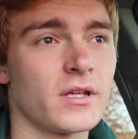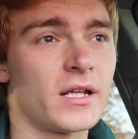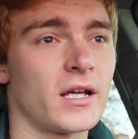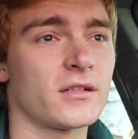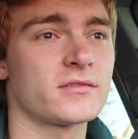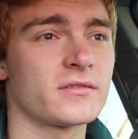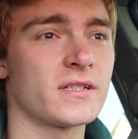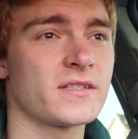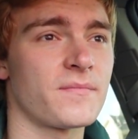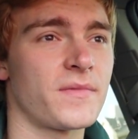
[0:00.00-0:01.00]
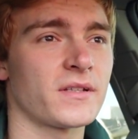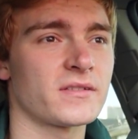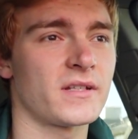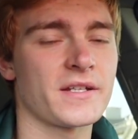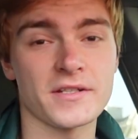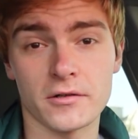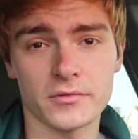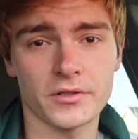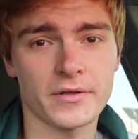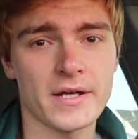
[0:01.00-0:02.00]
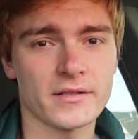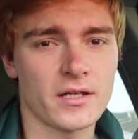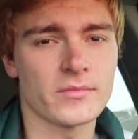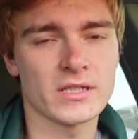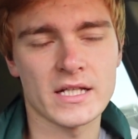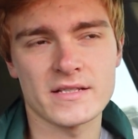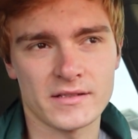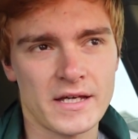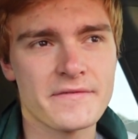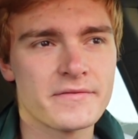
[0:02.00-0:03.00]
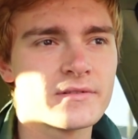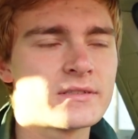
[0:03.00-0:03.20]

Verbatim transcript: and I also did some things that I don't regret. I mean, that's life.